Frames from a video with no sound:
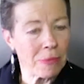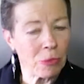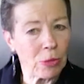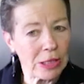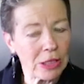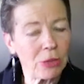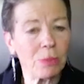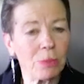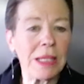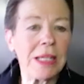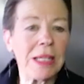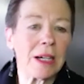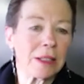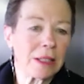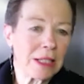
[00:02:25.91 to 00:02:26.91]
we can
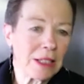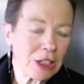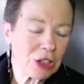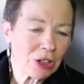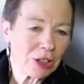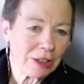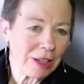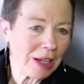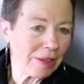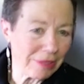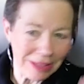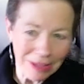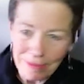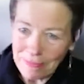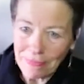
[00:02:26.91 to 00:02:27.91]
be unconditionally
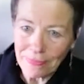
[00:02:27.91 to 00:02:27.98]
loving,